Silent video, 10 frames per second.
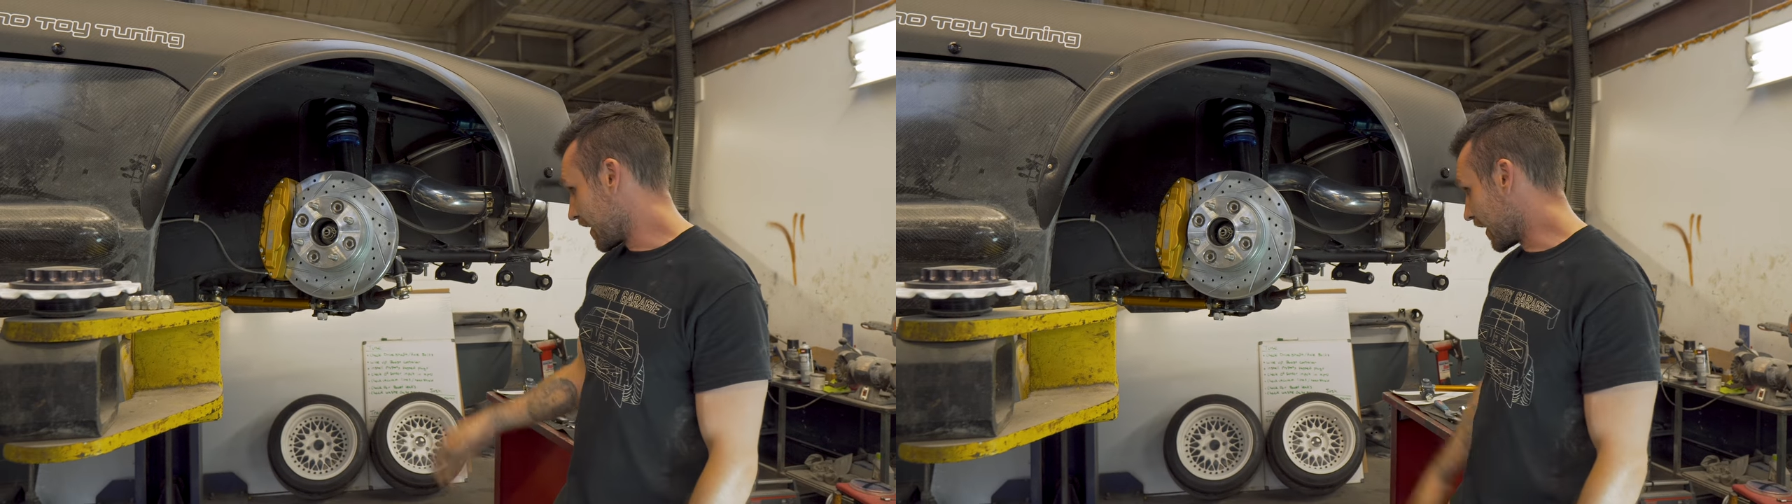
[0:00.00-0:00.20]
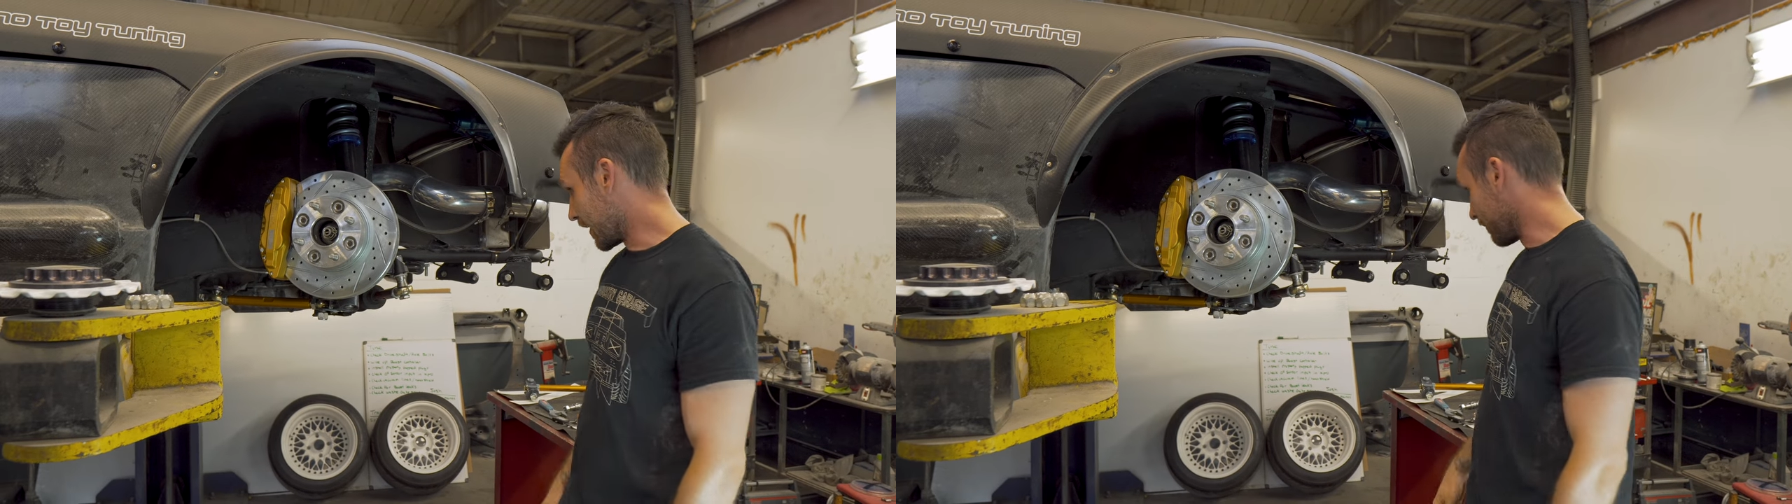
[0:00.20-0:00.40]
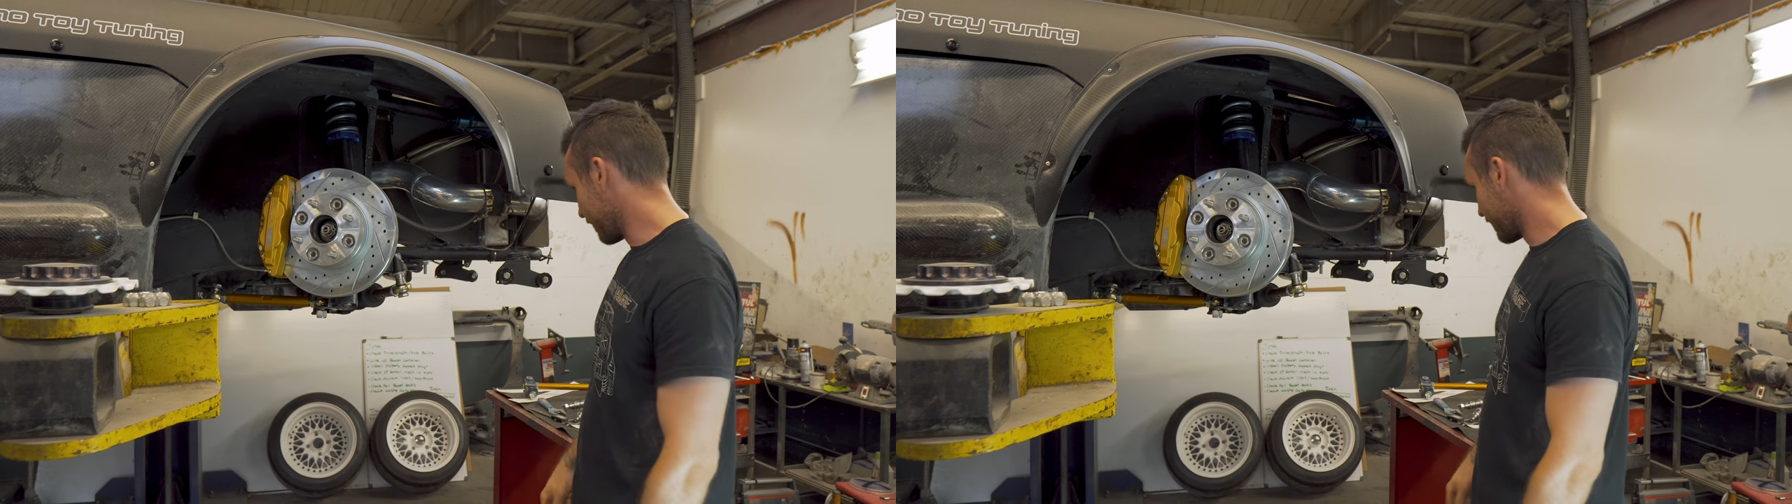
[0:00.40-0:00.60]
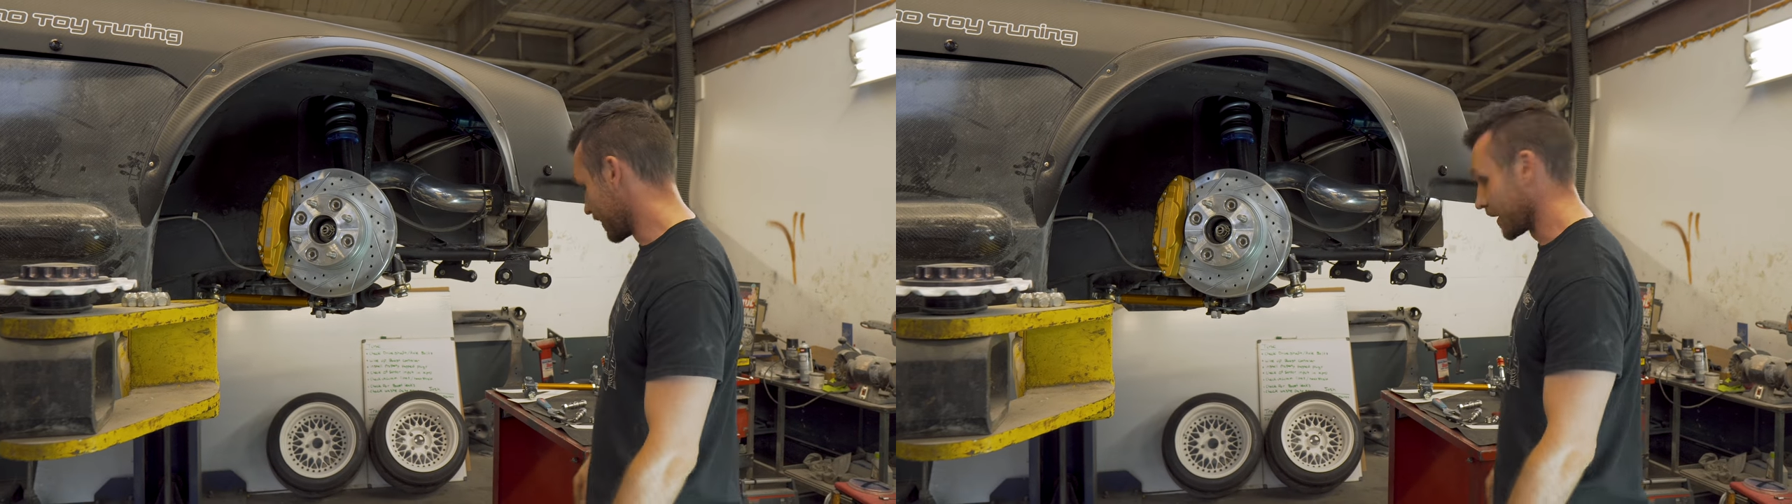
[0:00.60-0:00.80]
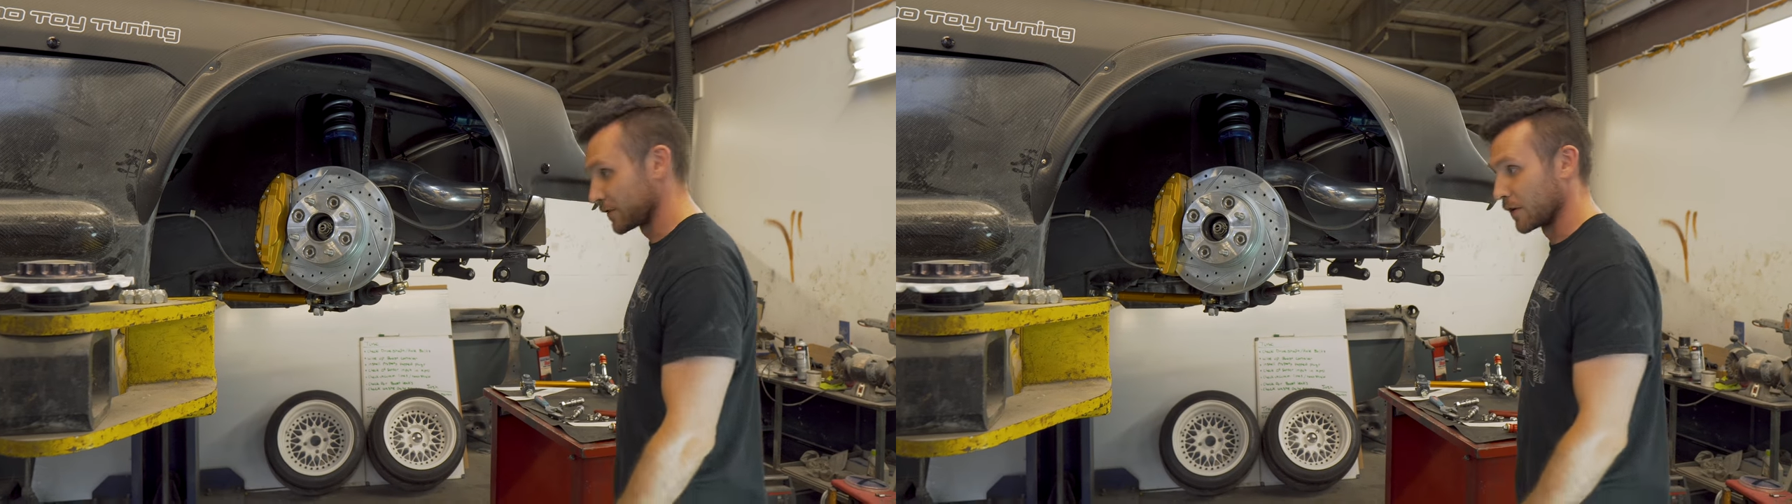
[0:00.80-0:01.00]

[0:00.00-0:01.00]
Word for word: Um, yeah.